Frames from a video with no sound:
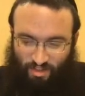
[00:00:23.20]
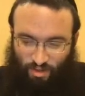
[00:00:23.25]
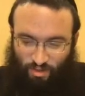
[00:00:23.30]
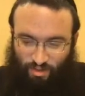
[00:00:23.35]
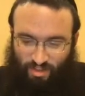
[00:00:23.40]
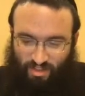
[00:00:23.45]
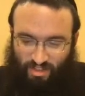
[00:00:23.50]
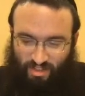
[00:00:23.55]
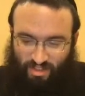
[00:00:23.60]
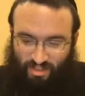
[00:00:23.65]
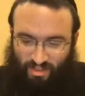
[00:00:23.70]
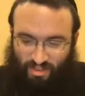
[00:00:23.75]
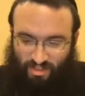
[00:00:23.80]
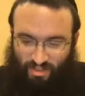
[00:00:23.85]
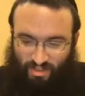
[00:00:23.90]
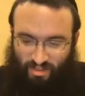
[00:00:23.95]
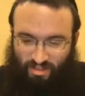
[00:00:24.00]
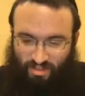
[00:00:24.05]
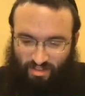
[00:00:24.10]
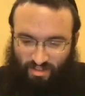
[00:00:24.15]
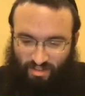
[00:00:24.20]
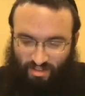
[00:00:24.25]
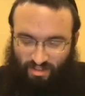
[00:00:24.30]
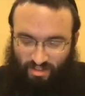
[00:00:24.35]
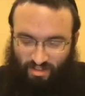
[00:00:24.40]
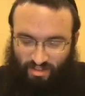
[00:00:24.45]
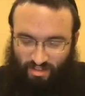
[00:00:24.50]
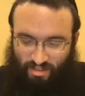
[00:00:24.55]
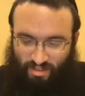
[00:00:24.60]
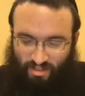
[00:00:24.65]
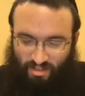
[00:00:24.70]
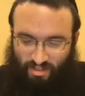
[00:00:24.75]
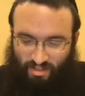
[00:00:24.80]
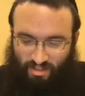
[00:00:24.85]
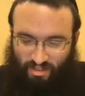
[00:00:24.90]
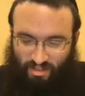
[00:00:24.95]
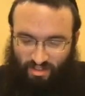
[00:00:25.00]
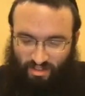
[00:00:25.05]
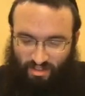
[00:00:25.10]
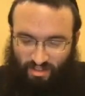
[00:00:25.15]
So this uh,
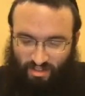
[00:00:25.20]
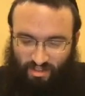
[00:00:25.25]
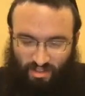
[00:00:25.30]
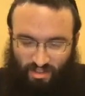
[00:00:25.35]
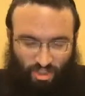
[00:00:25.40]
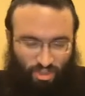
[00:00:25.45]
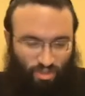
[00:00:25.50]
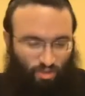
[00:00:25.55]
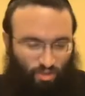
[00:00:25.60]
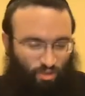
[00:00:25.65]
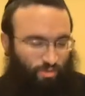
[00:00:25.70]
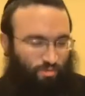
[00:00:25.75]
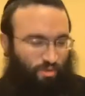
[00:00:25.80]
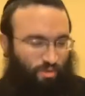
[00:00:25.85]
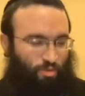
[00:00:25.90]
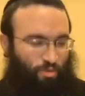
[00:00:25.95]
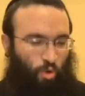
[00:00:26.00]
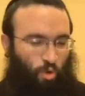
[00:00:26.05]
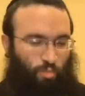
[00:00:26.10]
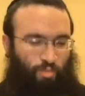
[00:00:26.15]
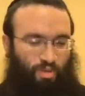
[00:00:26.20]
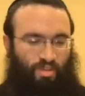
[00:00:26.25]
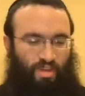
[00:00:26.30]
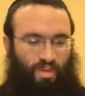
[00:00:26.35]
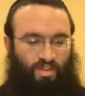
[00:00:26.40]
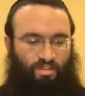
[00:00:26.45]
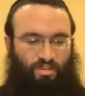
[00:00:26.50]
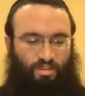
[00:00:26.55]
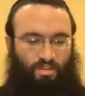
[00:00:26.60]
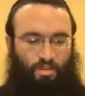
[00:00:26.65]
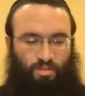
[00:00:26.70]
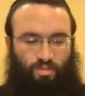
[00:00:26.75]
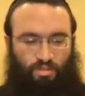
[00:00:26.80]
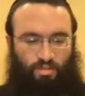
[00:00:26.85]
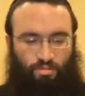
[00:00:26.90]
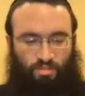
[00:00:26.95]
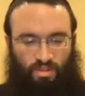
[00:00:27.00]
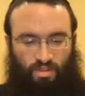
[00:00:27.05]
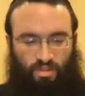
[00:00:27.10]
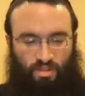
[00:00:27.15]
this year, I'm hoping that it's
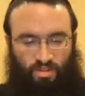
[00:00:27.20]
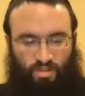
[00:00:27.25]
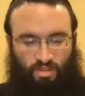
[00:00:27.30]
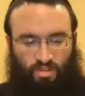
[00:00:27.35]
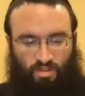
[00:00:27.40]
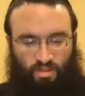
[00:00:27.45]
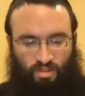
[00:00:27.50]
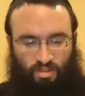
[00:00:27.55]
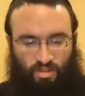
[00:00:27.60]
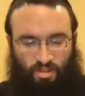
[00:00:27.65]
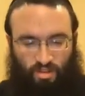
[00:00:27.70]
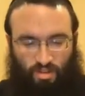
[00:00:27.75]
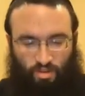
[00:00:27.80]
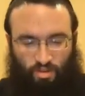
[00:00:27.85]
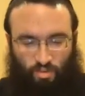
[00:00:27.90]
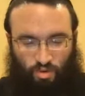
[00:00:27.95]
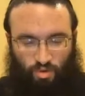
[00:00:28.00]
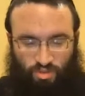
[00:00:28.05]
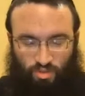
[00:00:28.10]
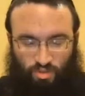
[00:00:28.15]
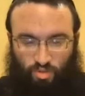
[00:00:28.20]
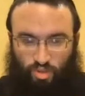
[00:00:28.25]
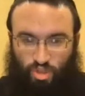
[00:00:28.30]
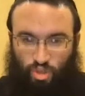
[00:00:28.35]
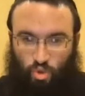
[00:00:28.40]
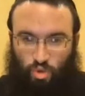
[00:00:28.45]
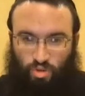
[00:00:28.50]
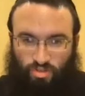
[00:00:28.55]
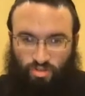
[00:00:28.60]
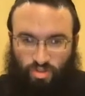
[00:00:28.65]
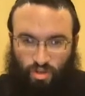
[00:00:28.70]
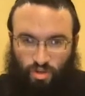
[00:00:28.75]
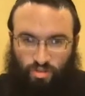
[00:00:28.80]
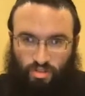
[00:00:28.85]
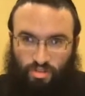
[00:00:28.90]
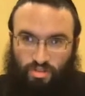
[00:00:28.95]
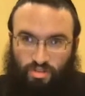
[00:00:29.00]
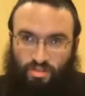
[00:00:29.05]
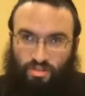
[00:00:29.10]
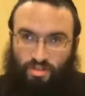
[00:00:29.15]
going to be, we're going to do shorter
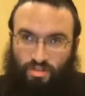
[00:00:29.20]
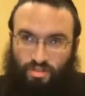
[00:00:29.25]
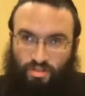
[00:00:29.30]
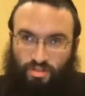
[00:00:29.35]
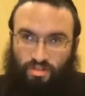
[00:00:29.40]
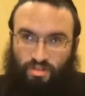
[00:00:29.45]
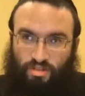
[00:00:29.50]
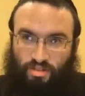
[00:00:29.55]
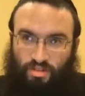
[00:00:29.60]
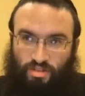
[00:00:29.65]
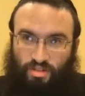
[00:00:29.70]
Torahs,